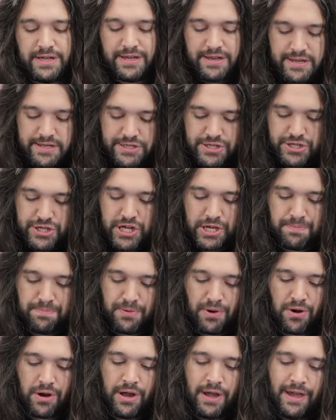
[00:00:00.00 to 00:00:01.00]
It is
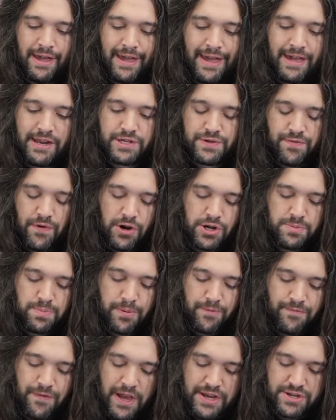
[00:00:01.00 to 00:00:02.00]
cheaper, and as far as
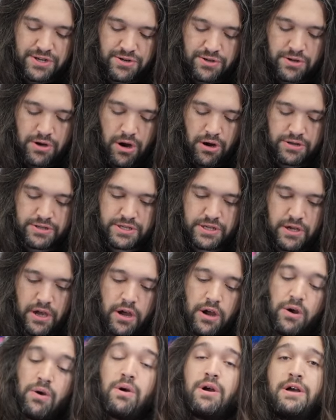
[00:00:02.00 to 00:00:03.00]
professional cards
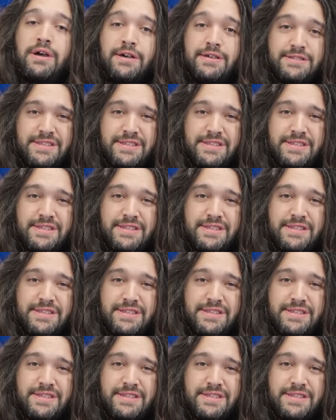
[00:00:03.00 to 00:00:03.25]
go,